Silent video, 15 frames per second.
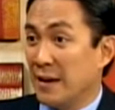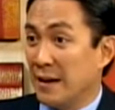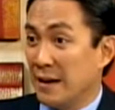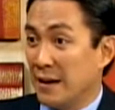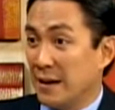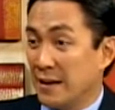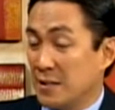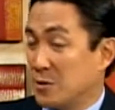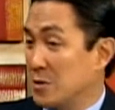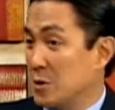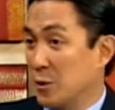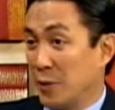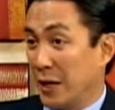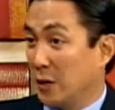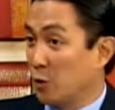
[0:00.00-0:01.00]
And as you
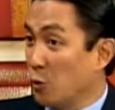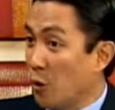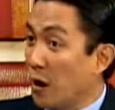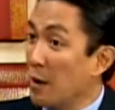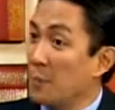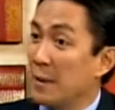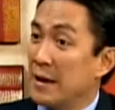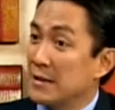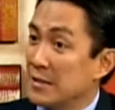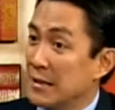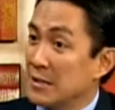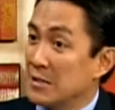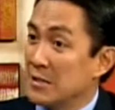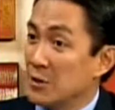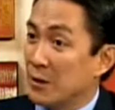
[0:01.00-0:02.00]
saw, we had 2 heart
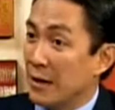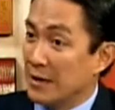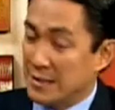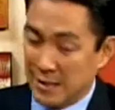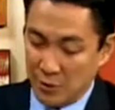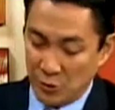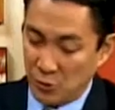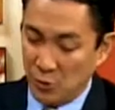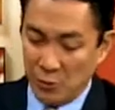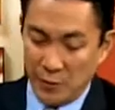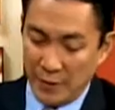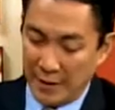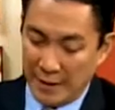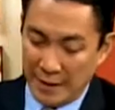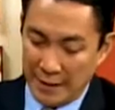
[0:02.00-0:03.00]
patients. You guys had
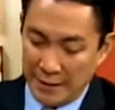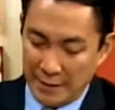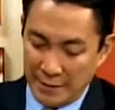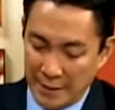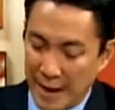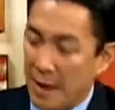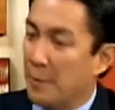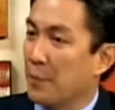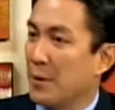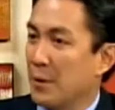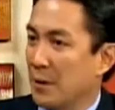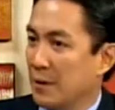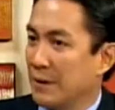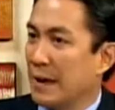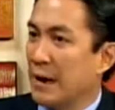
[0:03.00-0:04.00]
had a
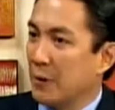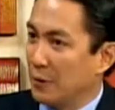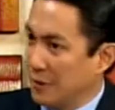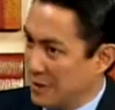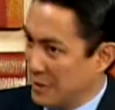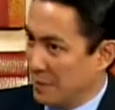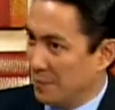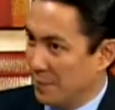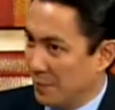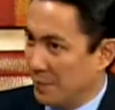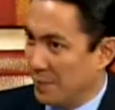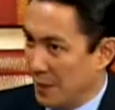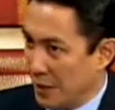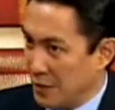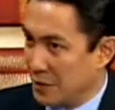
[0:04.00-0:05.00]
hyperthyroidism
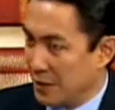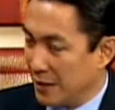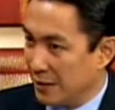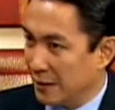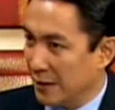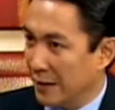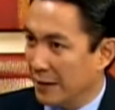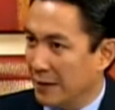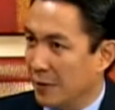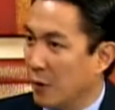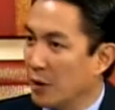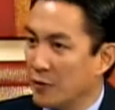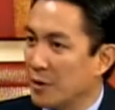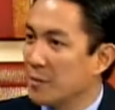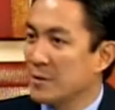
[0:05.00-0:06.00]
patient, and
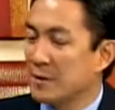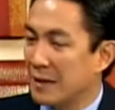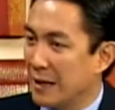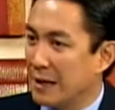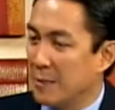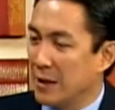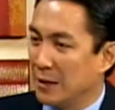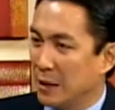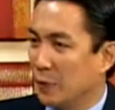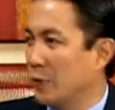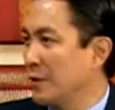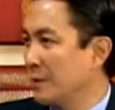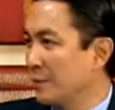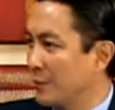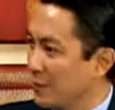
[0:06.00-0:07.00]
all of them claiming
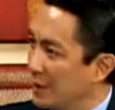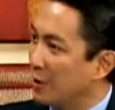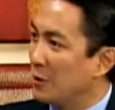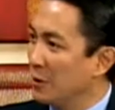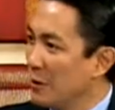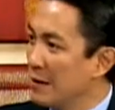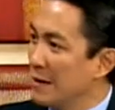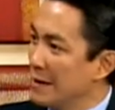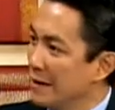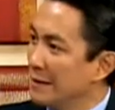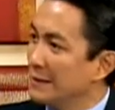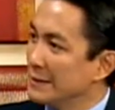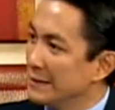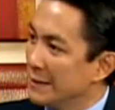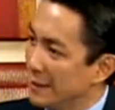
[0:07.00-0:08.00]
different,
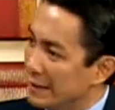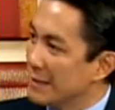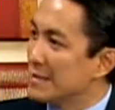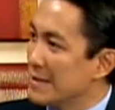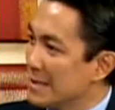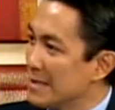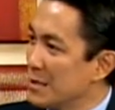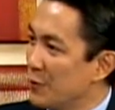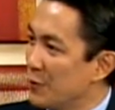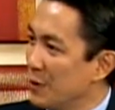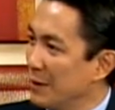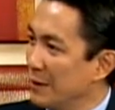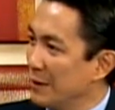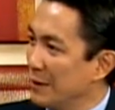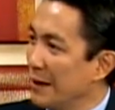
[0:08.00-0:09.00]
illnesses,
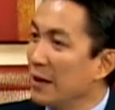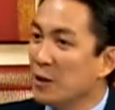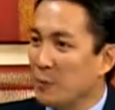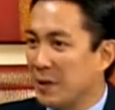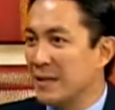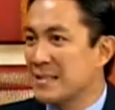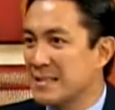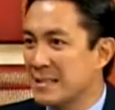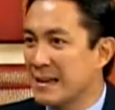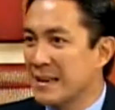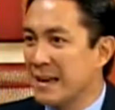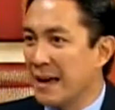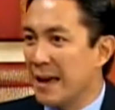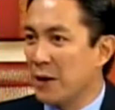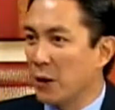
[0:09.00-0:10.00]
different ailments,
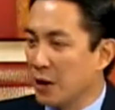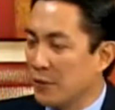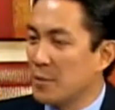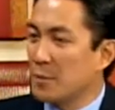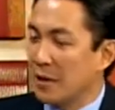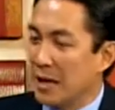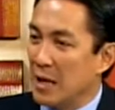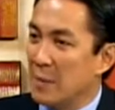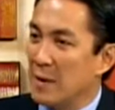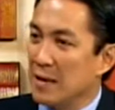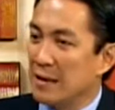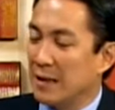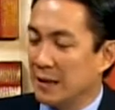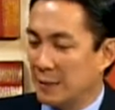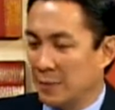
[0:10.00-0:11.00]
and all of them claiming
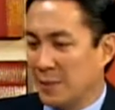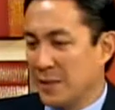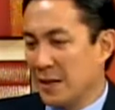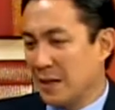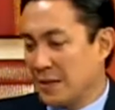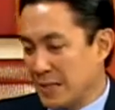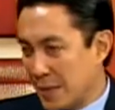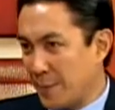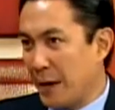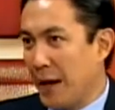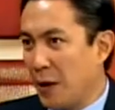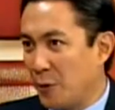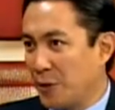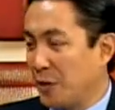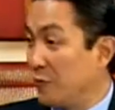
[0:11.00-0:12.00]
that
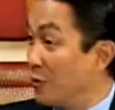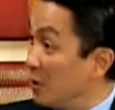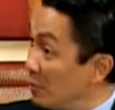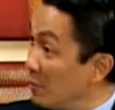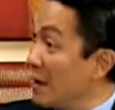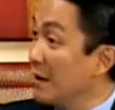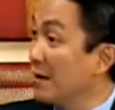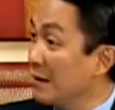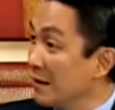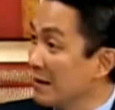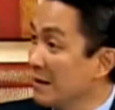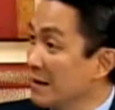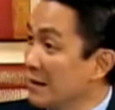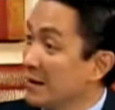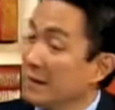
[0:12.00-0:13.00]
somehow they feel better,
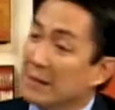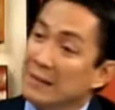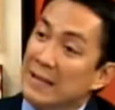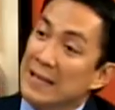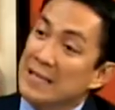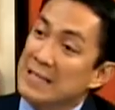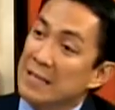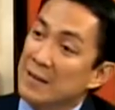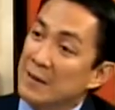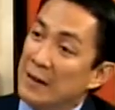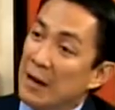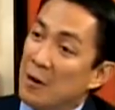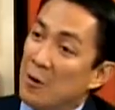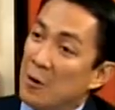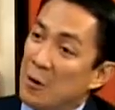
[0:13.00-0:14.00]
the tests are
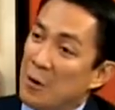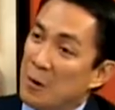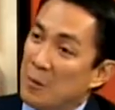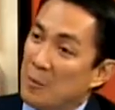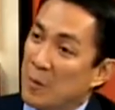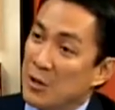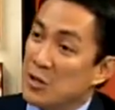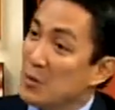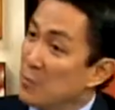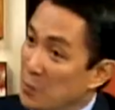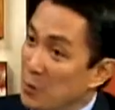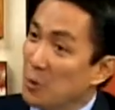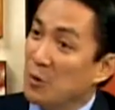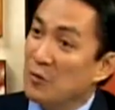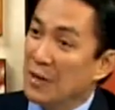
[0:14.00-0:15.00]
now much
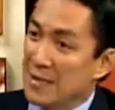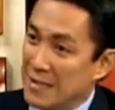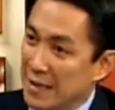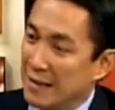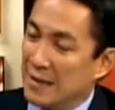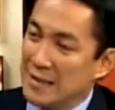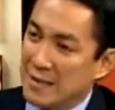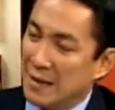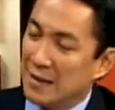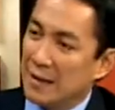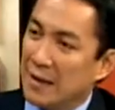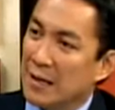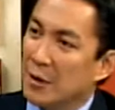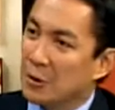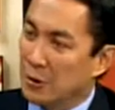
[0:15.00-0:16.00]
improved, etc., etc.
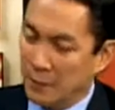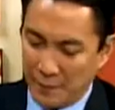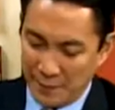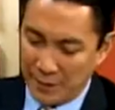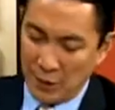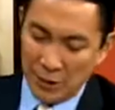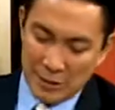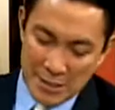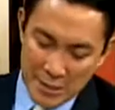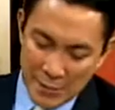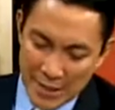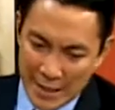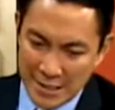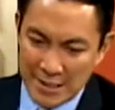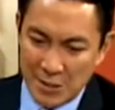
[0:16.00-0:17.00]
Now, doctors, I want
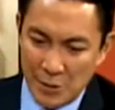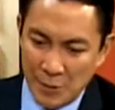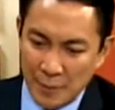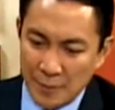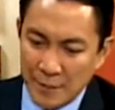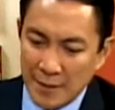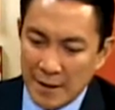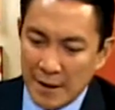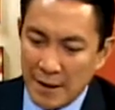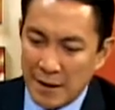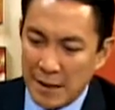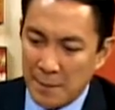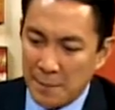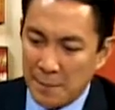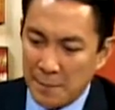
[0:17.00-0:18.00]
to ask you,
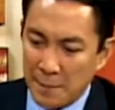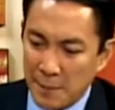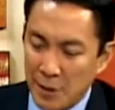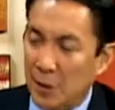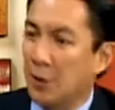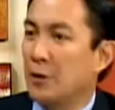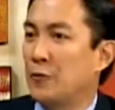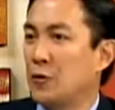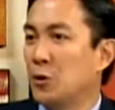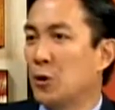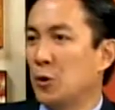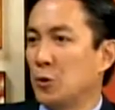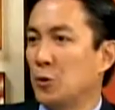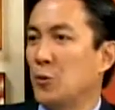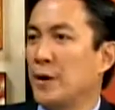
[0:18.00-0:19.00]
if you go
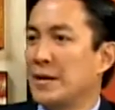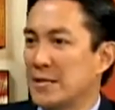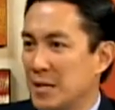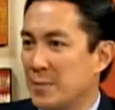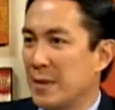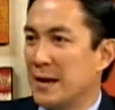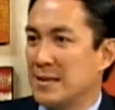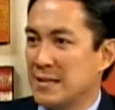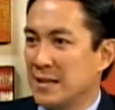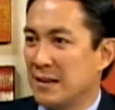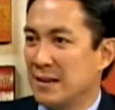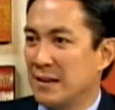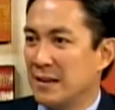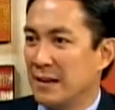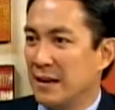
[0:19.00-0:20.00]
to Western medicine,
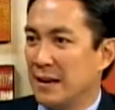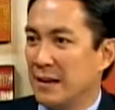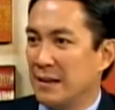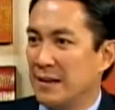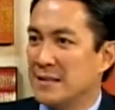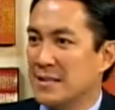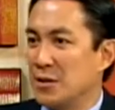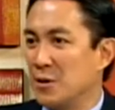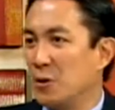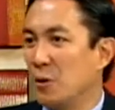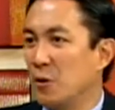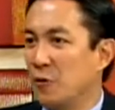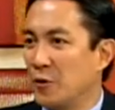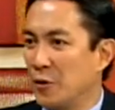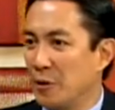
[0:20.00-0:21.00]
and let's say you
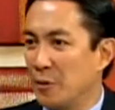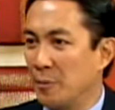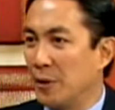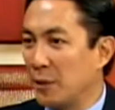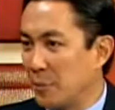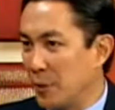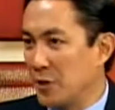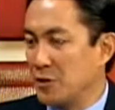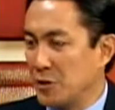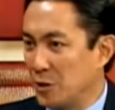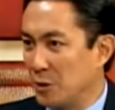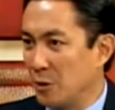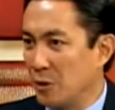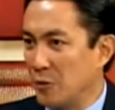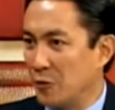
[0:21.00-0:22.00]
go for your blood pressure,
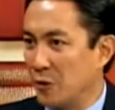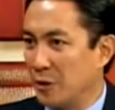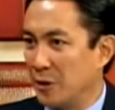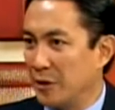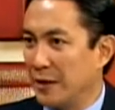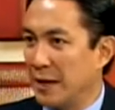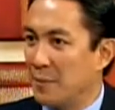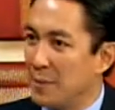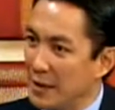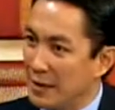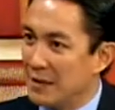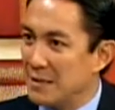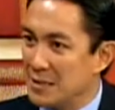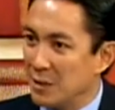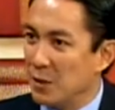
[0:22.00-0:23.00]
you go for your
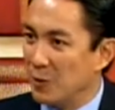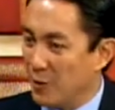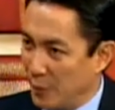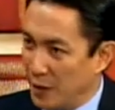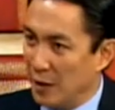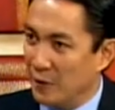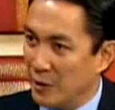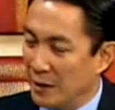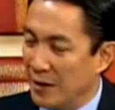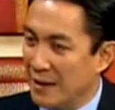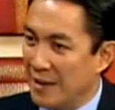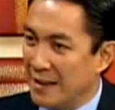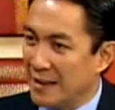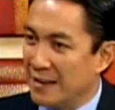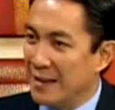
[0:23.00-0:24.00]
diabetes, you go for whatever,
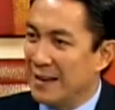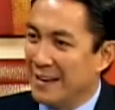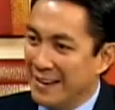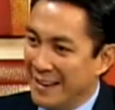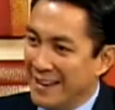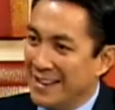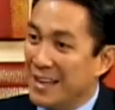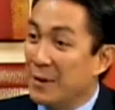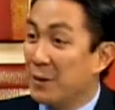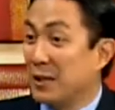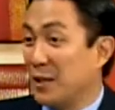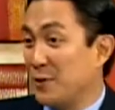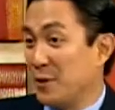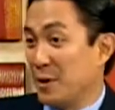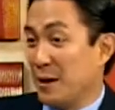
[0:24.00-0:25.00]
they will
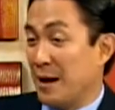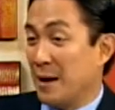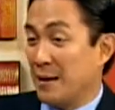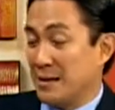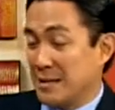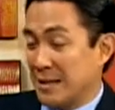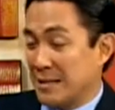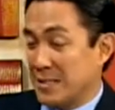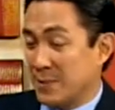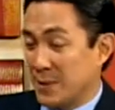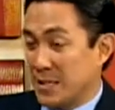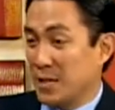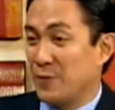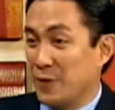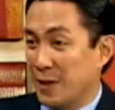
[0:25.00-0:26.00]
give you a
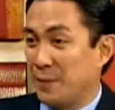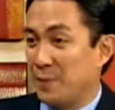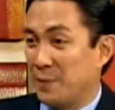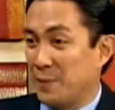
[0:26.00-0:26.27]
specific